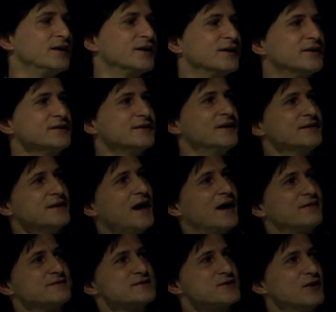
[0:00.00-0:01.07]
Good, yeah,
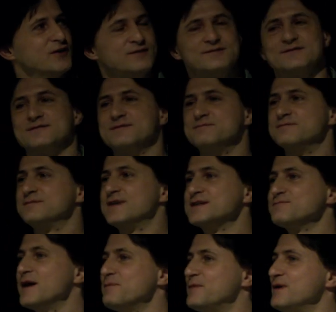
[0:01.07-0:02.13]
so this
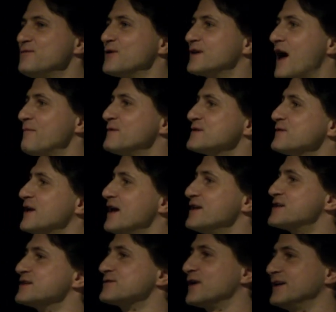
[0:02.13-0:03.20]
might be what happens with
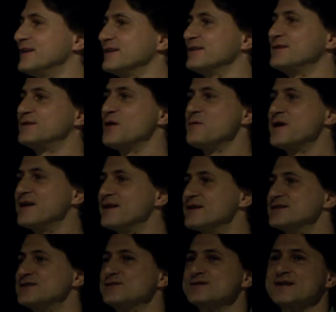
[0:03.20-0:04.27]
agents, right? Terminator
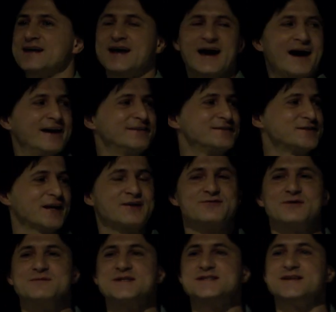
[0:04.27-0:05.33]
is using AI, check
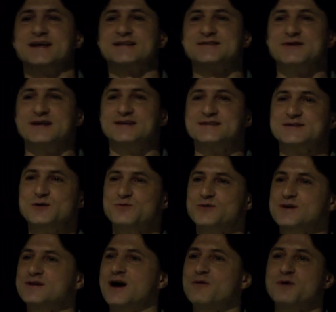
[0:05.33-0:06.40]
for mistakes, right? That's
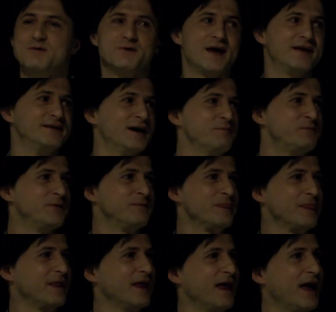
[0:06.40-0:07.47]
hopefully not where we end up.
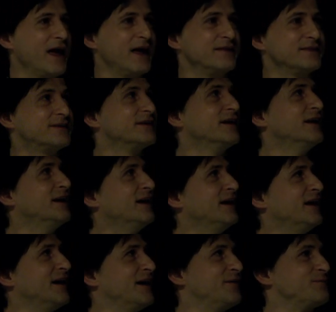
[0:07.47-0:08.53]
And
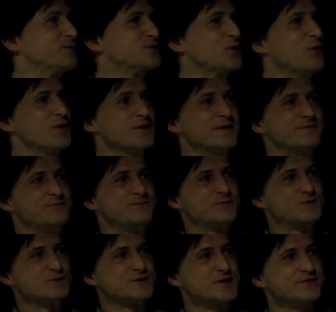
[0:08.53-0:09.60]
to
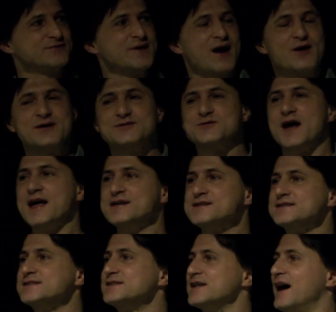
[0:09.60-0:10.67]
shift now into
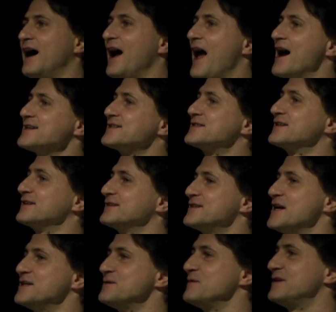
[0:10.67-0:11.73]
agents, I asked
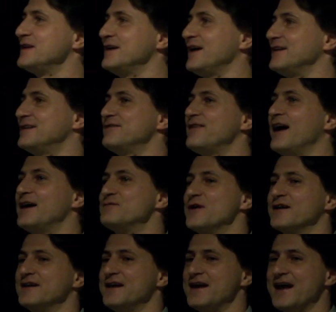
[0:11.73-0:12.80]
ChatGPT, hey, define
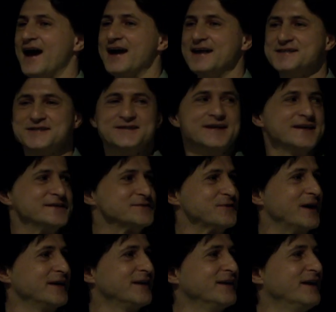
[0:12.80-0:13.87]
what an AI agent is,
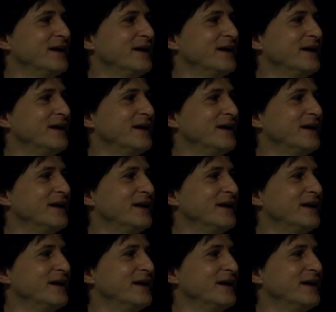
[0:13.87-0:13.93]
right?